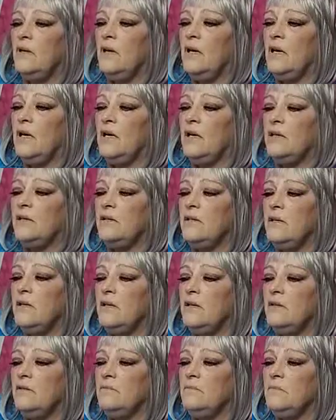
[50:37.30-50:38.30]
uh,
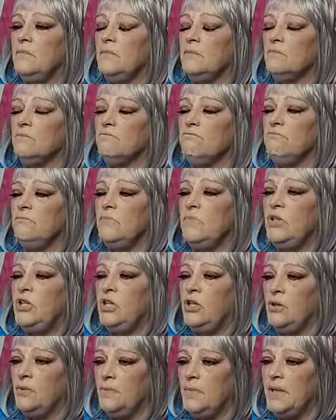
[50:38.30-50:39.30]

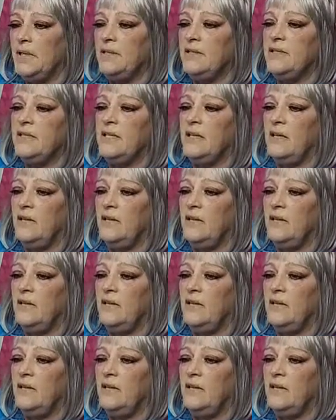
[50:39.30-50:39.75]
humans